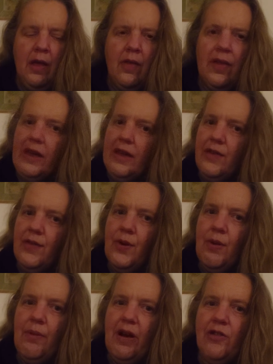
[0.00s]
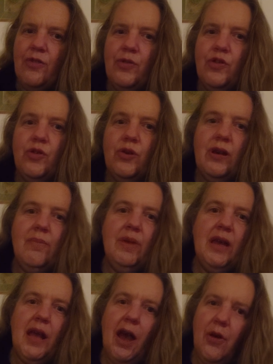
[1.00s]
Thank you very much for joining
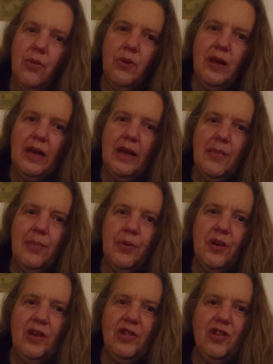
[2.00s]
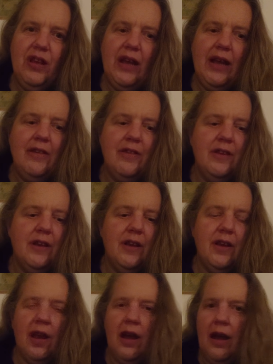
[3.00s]
me. I really appreciate
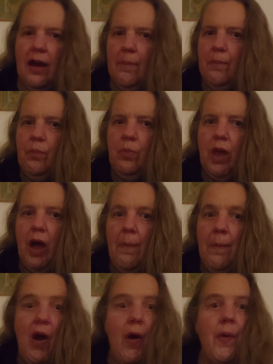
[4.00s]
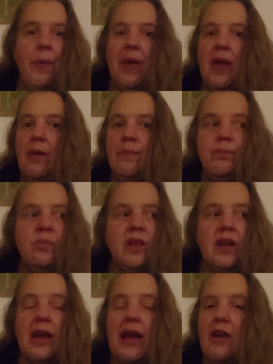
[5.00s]
it. I'm hoping
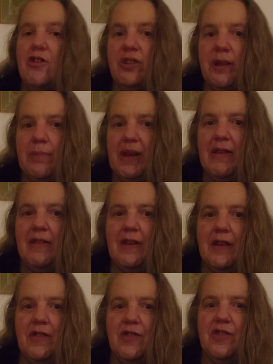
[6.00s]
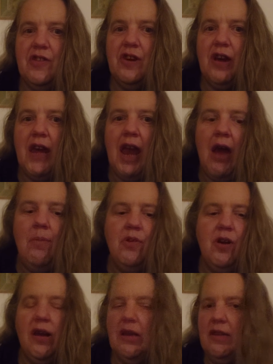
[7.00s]
that I actually made sense tonight. I'm
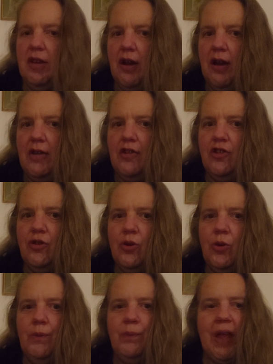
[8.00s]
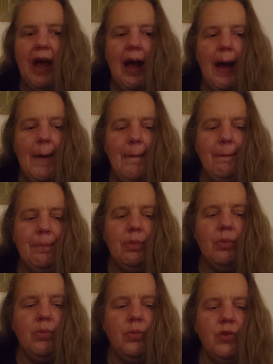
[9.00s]
not entirely sure.
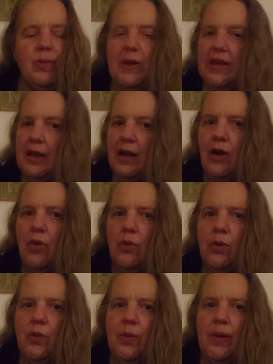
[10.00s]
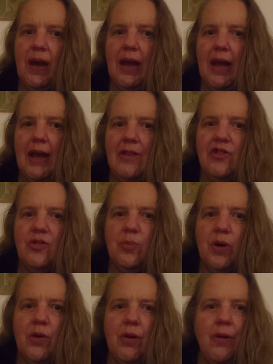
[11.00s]
With a bit of luck, I will be back again
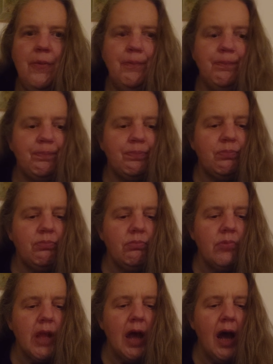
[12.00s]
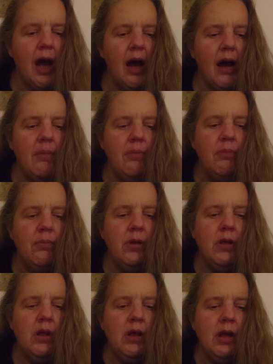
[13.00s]
tomorrow. I'll
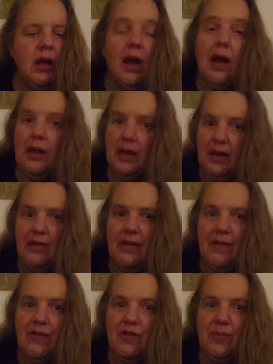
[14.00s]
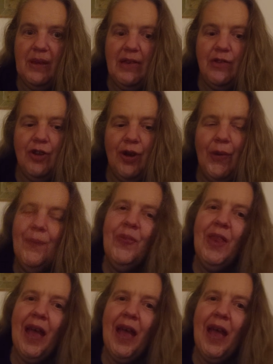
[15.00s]
endeavour to be so.